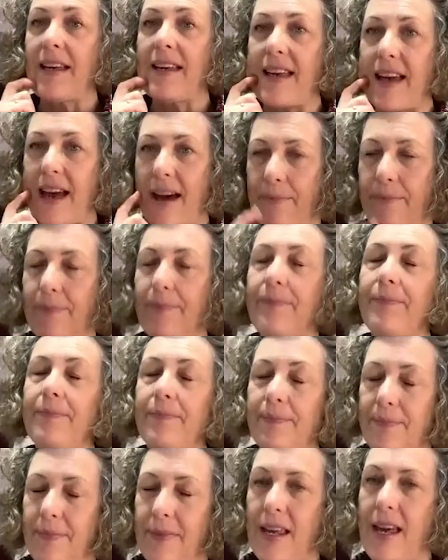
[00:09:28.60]
love.
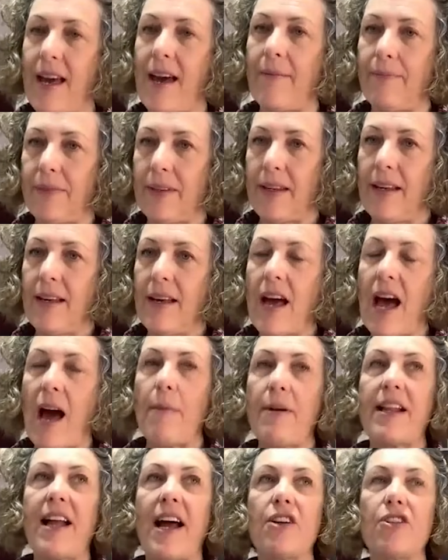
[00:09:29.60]
Yeah. yeah. I
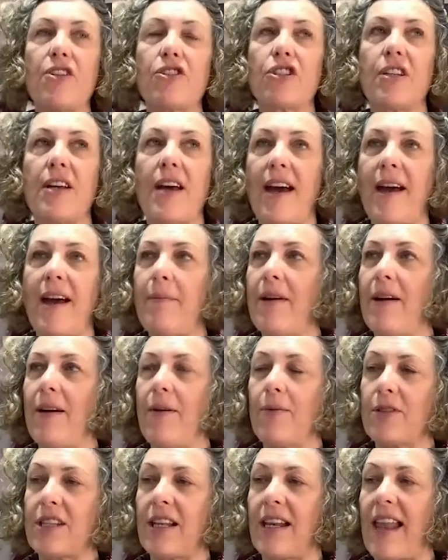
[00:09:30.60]
mean, I used to, um, it
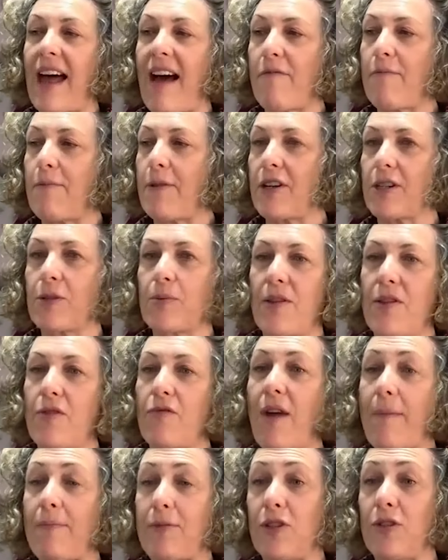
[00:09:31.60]
was a laugh, because when the
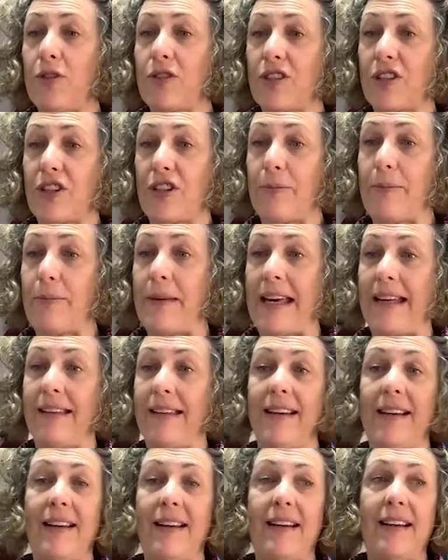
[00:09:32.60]
reps used to come in,
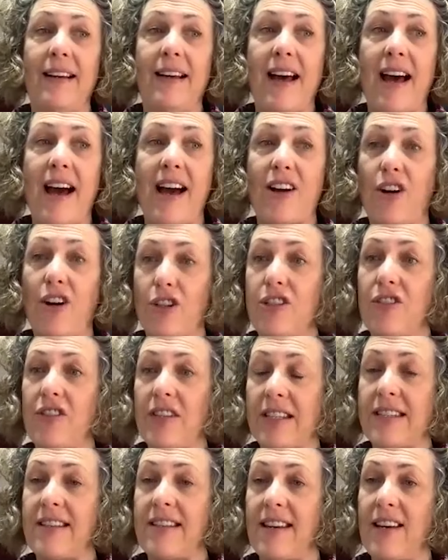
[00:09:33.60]
I got to the
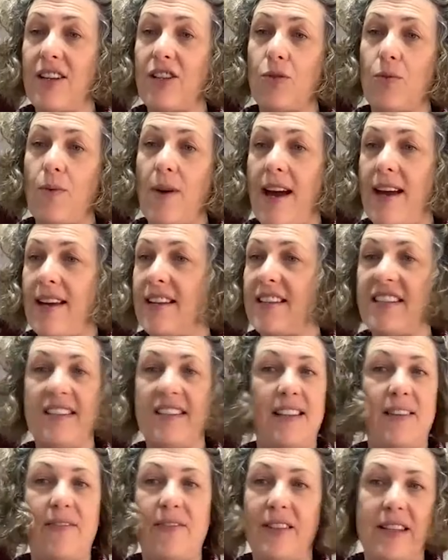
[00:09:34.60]
stage where you
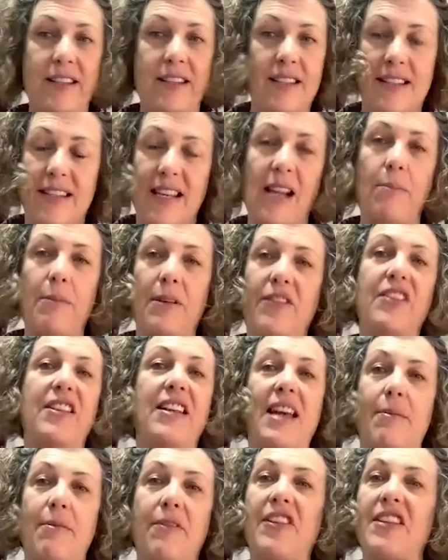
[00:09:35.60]
didn't even need to tell me the
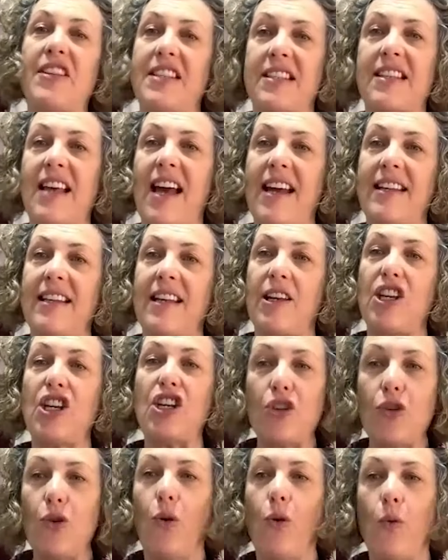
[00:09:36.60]
name of the designer. You
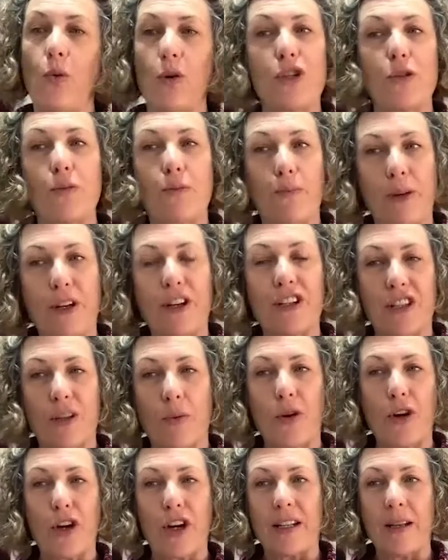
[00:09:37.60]
know which, because they
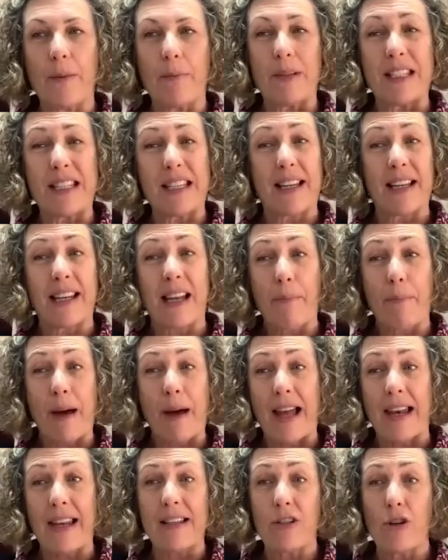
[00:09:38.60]
work in a particular
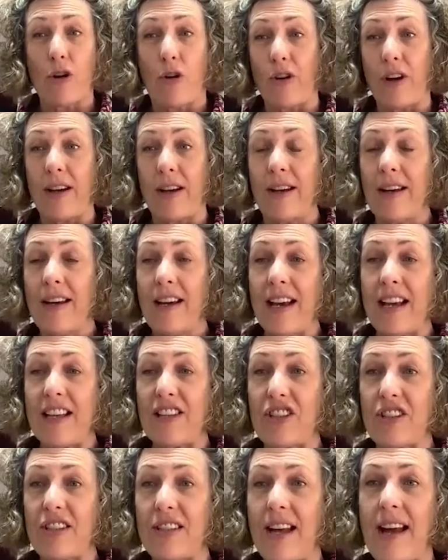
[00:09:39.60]
palette or a, a
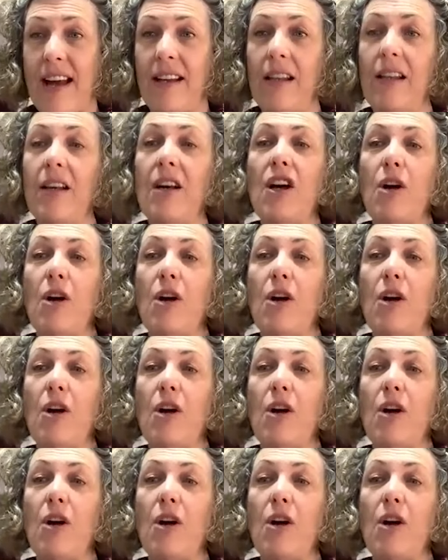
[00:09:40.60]
style.